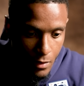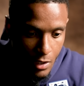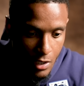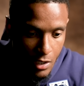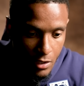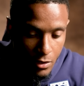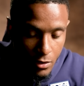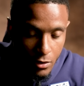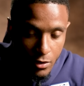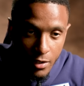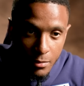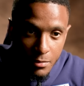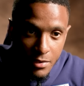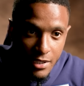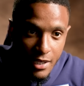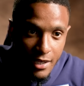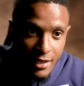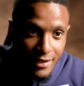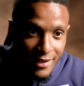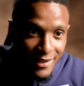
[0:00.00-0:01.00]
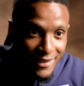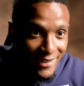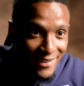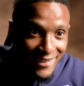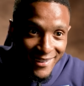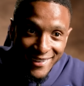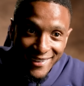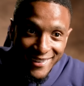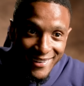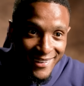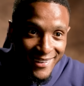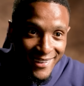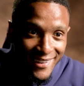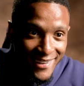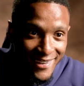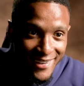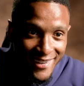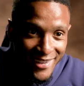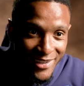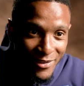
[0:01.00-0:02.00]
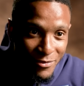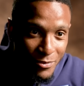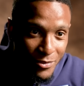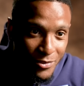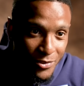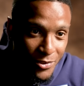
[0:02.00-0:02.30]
I know come Saturday, if we